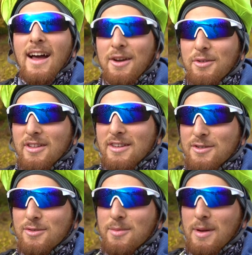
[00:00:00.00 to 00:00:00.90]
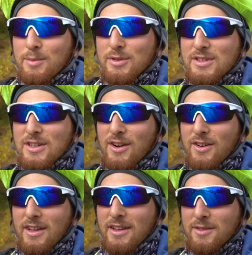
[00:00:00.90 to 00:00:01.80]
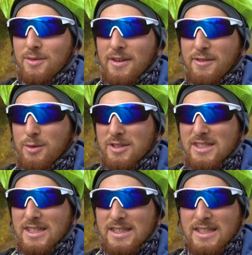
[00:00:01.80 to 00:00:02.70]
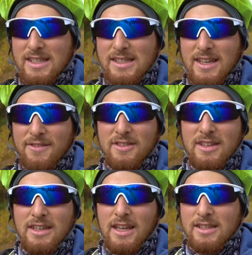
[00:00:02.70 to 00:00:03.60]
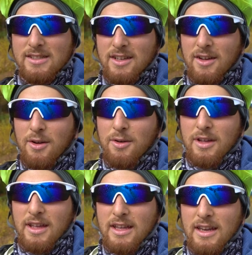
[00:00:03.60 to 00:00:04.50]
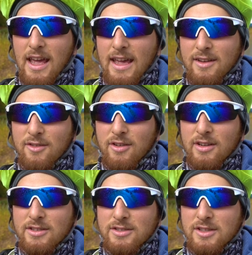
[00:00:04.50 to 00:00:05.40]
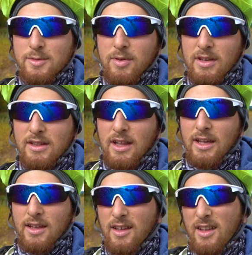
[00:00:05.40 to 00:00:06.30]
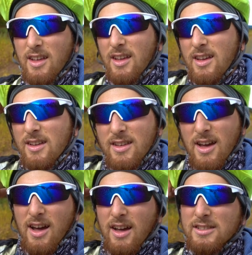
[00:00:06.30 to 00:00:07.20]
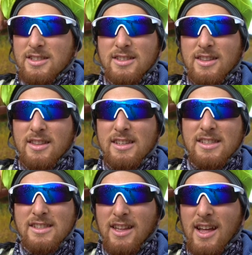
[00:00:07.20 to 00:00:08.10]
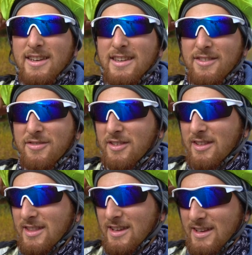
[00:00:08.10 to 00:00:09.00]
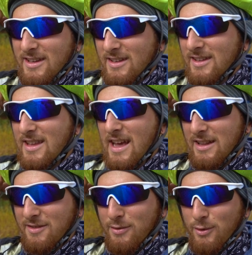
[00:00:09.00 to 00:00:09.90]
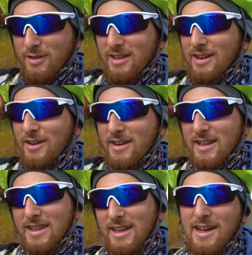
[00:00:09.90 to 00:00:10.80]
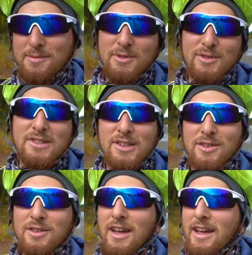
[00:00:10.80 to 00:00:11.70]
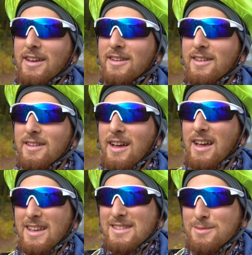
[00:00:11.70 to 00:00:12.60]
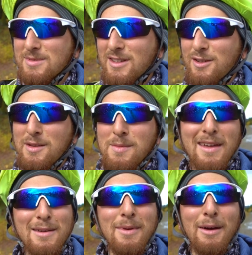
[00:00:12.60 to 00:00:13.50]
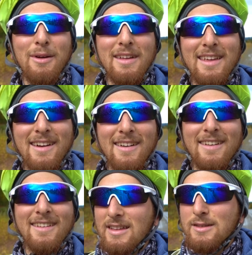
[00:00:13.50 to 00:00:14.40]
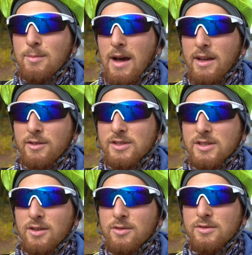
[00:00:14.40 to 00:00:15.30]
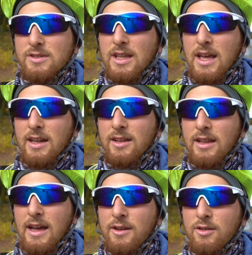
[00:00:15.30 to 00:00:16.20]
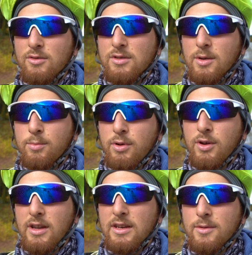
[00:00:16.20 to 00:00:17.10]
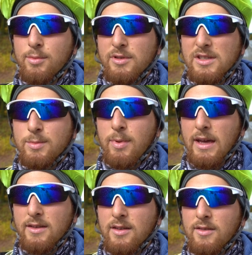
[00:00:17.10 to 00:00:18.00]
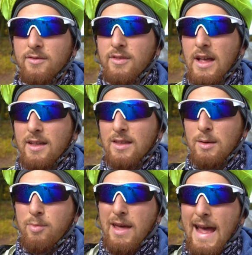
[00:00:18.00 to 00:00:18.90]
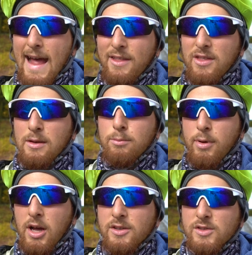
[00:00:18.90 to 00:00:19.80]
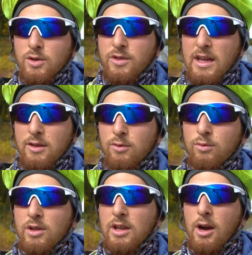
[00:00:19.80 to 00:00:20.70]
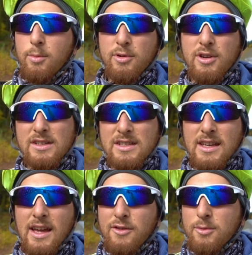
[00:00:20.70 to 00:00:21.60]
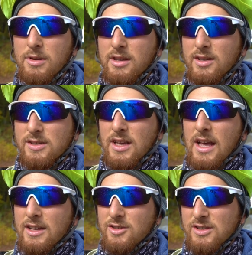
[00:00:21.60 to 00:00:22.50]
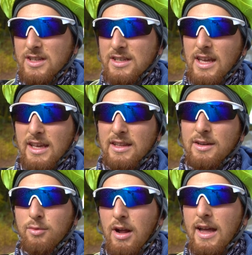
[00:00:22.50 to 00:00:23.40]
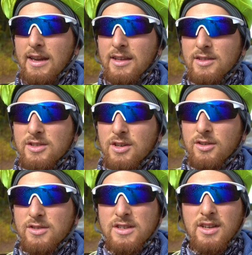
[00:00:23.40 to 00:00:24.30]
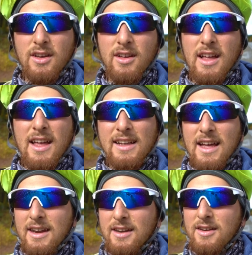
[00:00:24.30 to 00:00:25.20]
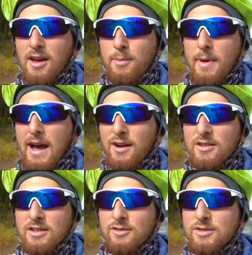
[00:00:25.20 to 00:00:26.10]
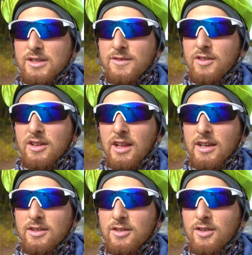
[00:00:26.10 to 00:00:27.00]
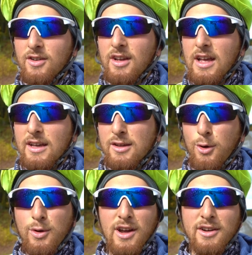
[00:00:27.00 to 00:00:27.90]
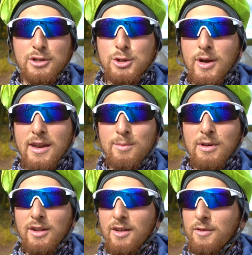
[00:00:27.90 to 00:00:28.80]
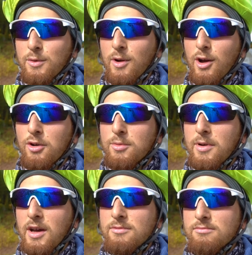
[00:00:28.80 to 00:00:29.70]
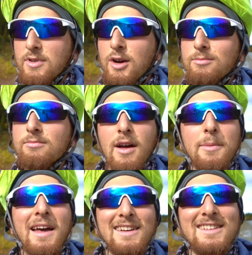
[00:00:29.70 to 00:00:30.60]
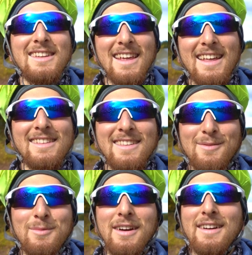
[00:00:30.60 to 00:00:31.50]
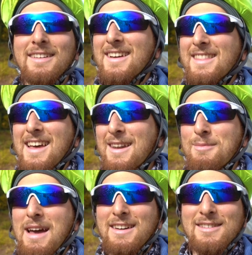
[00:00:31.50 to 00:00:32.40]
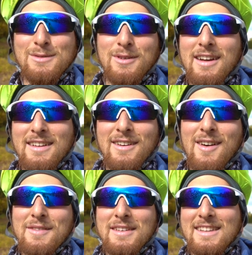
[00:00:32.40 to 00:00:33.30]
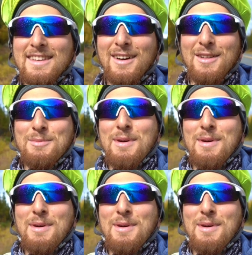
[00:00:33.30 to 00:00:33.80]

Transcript: I really do remember starting whatever it was 16, 17 days ago in Anchorage just being like, gosh, this is a lot different than California or anything I'm used to. And I guess I'm slowly making my way there. It's milestones that allow you to put into perspective the path and puzzle that you really are putting together because just the daily riding, it starts to kind of numb out and you just feel like you're going on a treadmill of a road, but nope, I'm actually getting somewhere. Not that it matters where I go. I mean, it's all